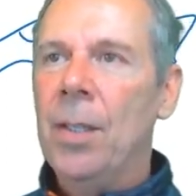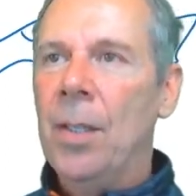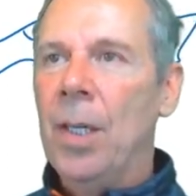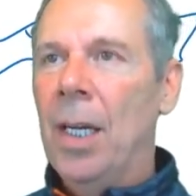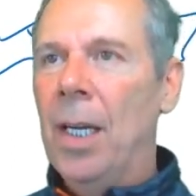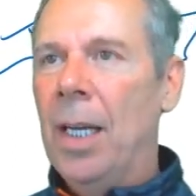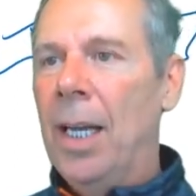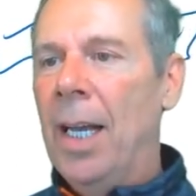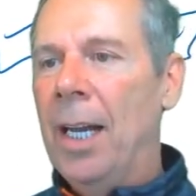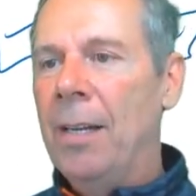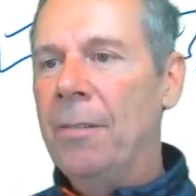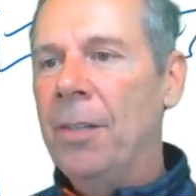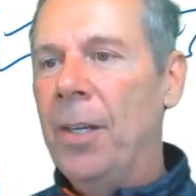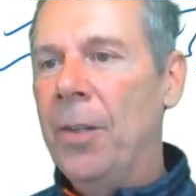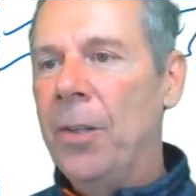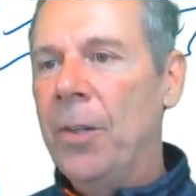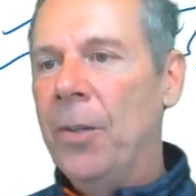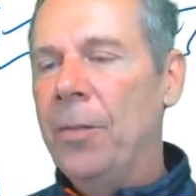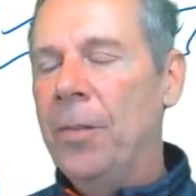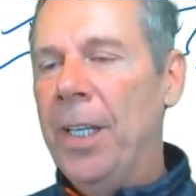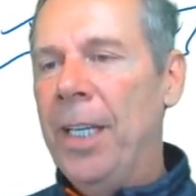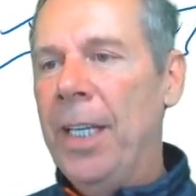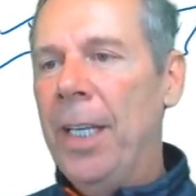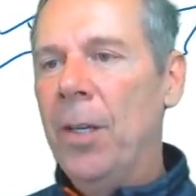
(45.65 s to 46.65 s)
I have other
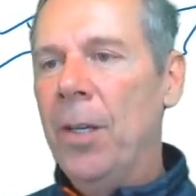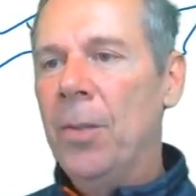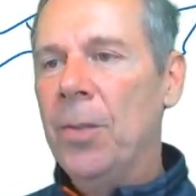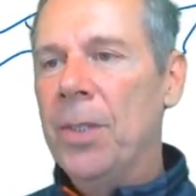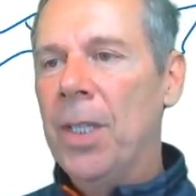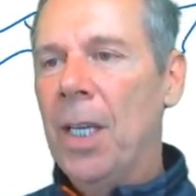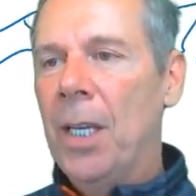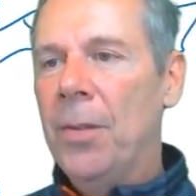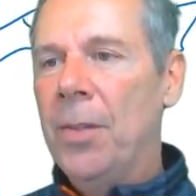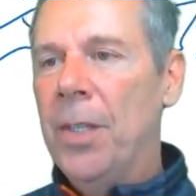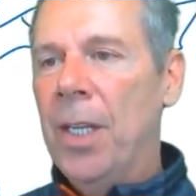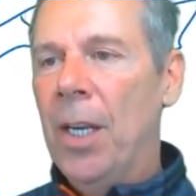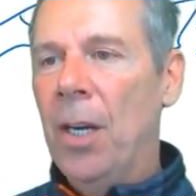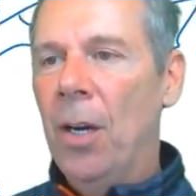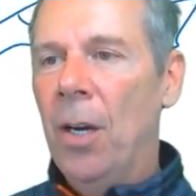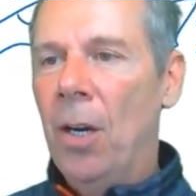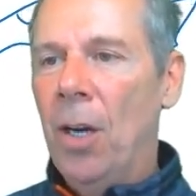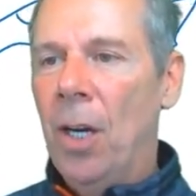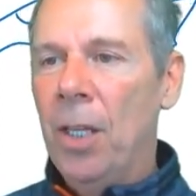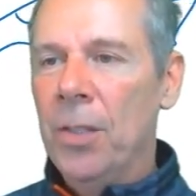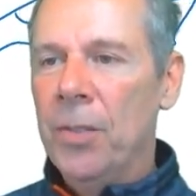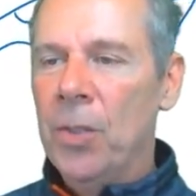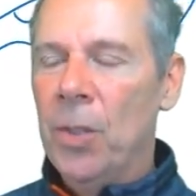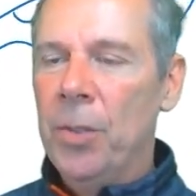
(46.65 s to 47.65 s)
videos out there
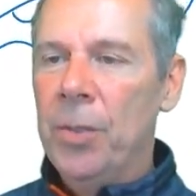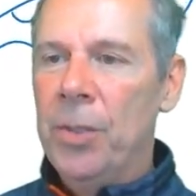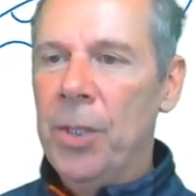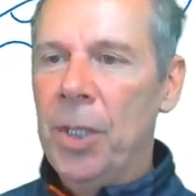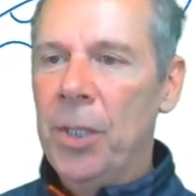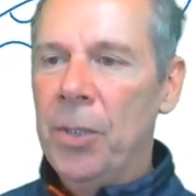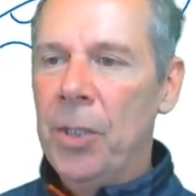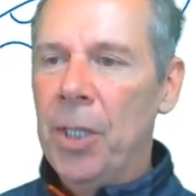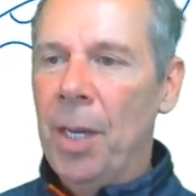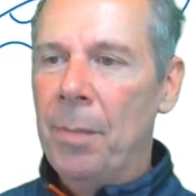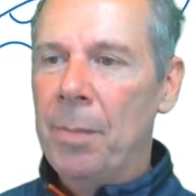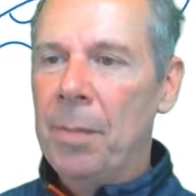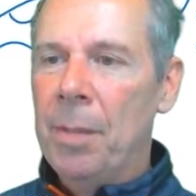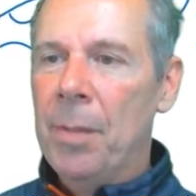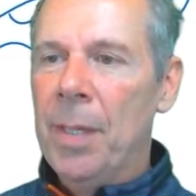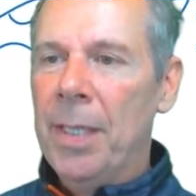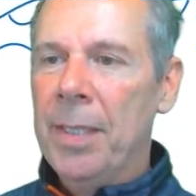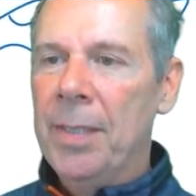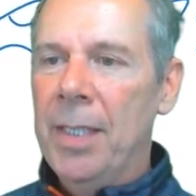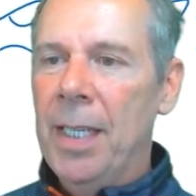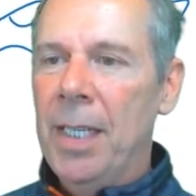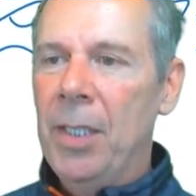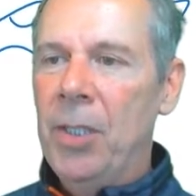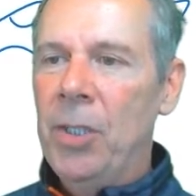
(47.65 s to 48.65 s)
on search engine
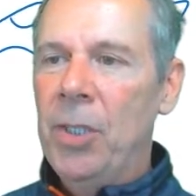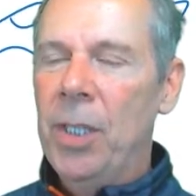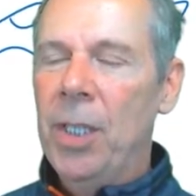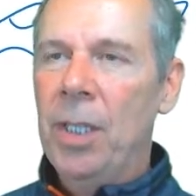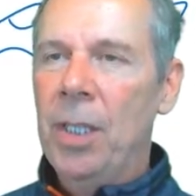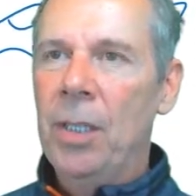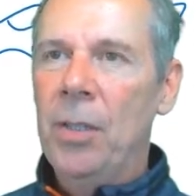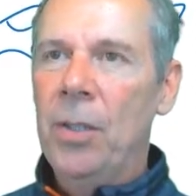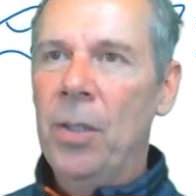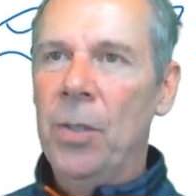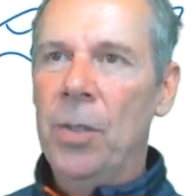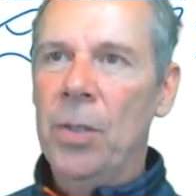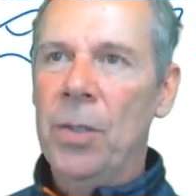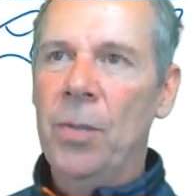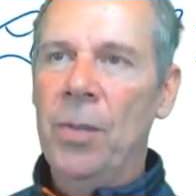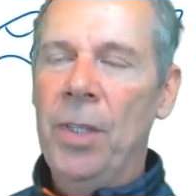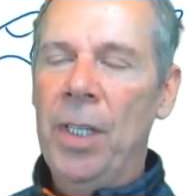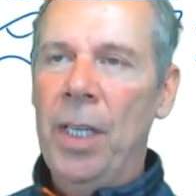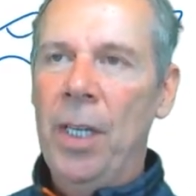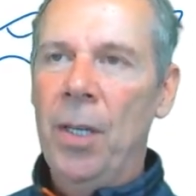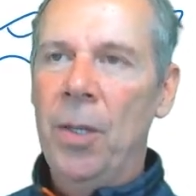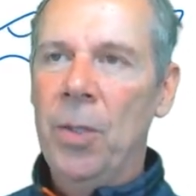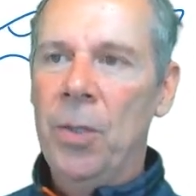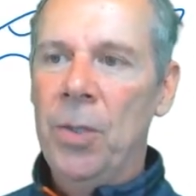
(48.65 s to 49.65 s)
optimization. There's
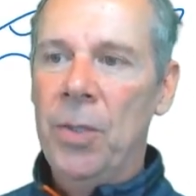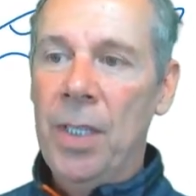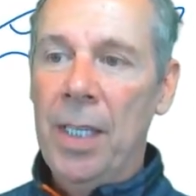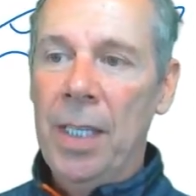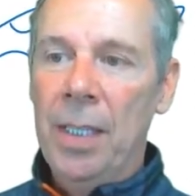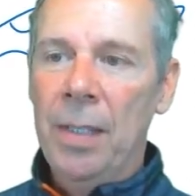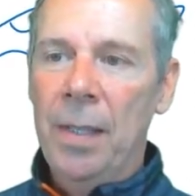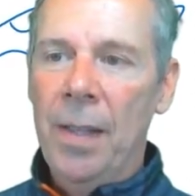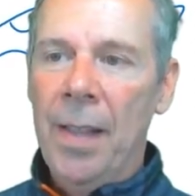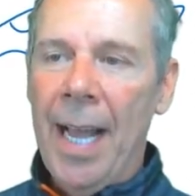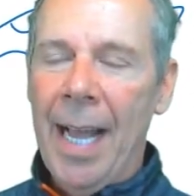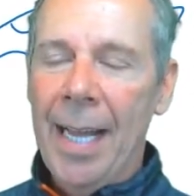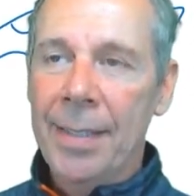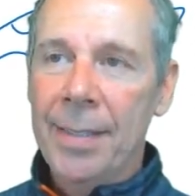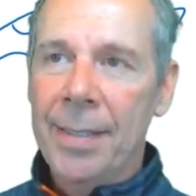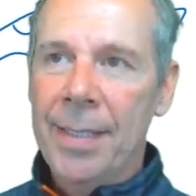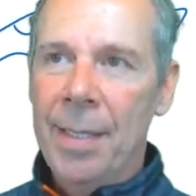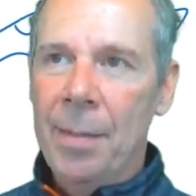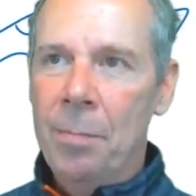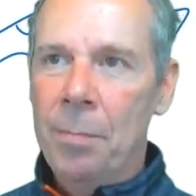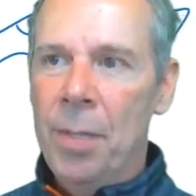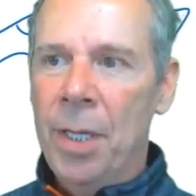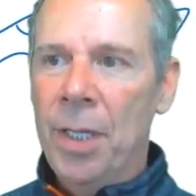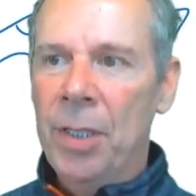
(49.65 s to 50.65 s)
videos in That's
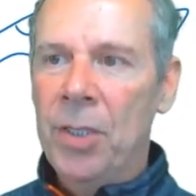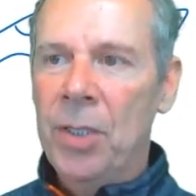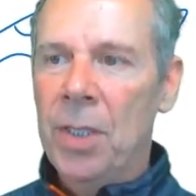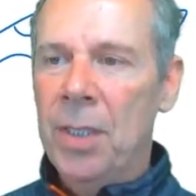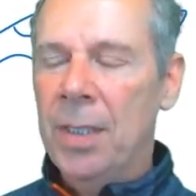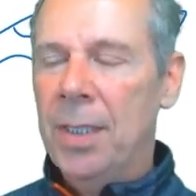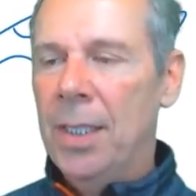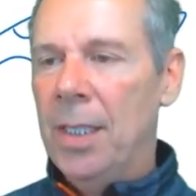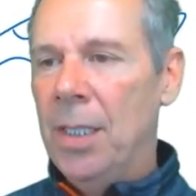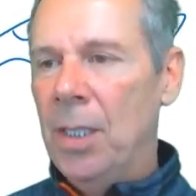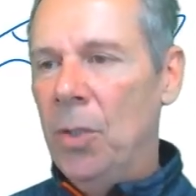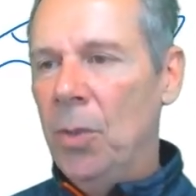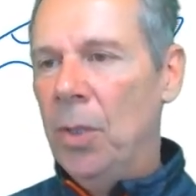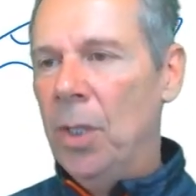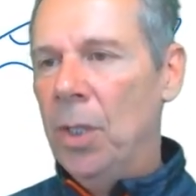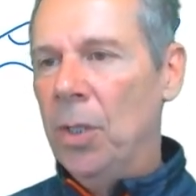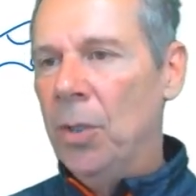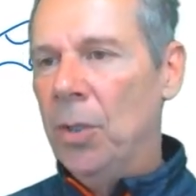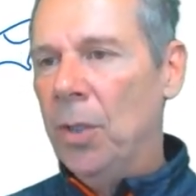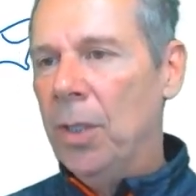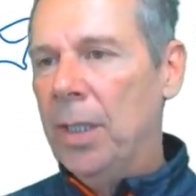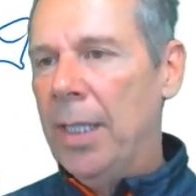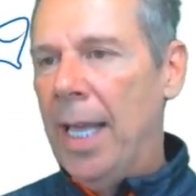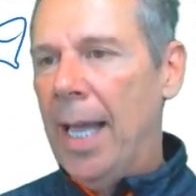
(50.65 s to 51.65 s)
Ambitious that you can
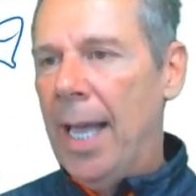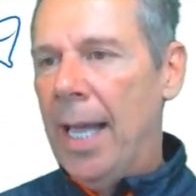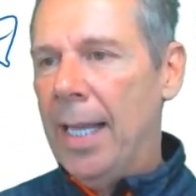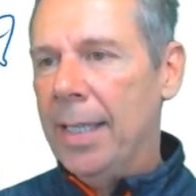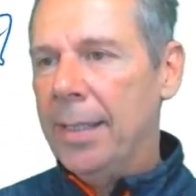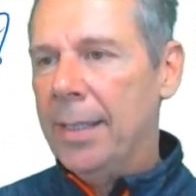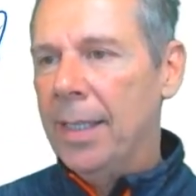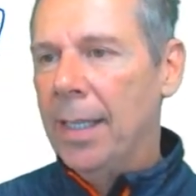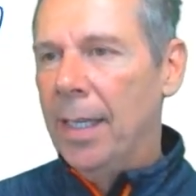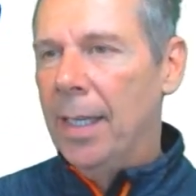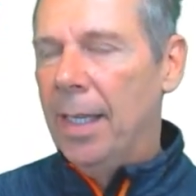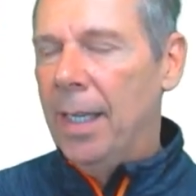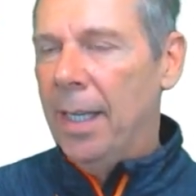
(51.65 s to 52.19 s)
look at.